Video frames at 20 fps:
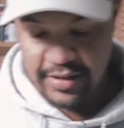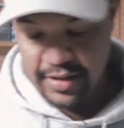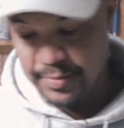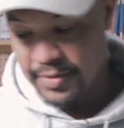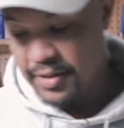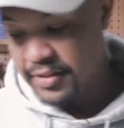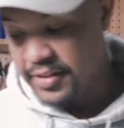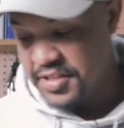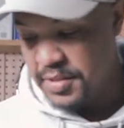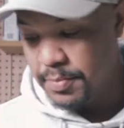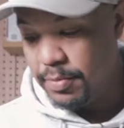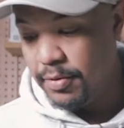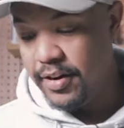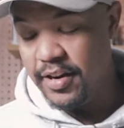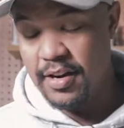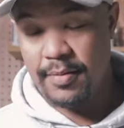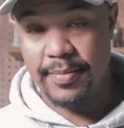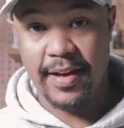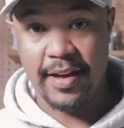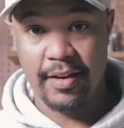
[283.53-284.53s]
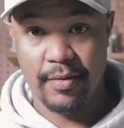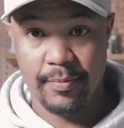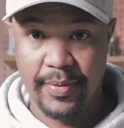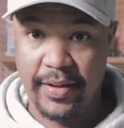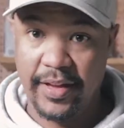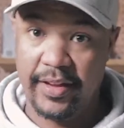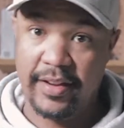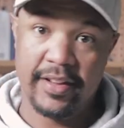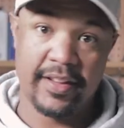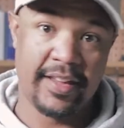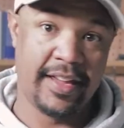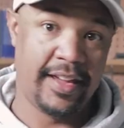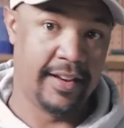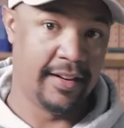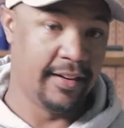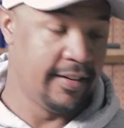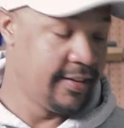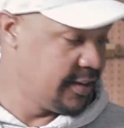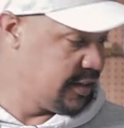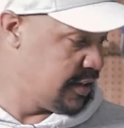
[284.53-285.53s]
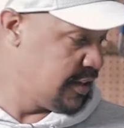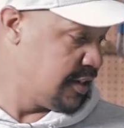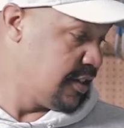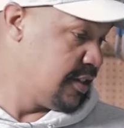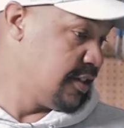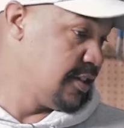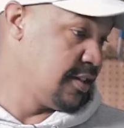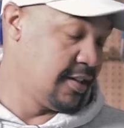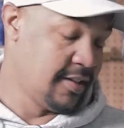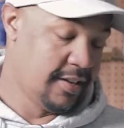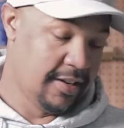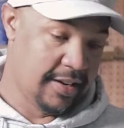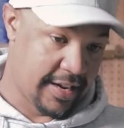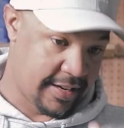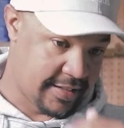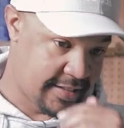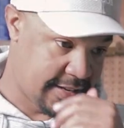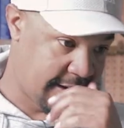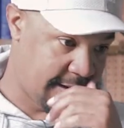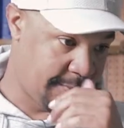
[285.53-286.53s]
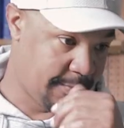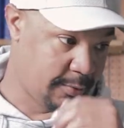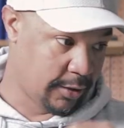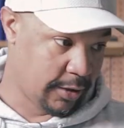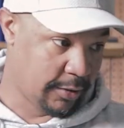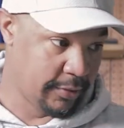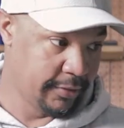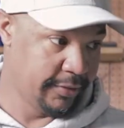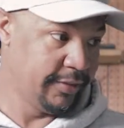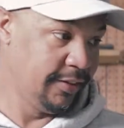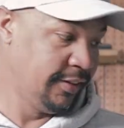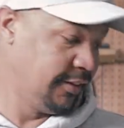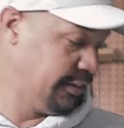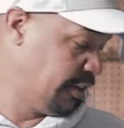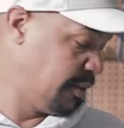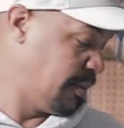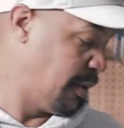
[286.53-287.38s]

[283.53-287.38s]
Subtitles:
I'm a little disappointed about, but again, next time we'll know a little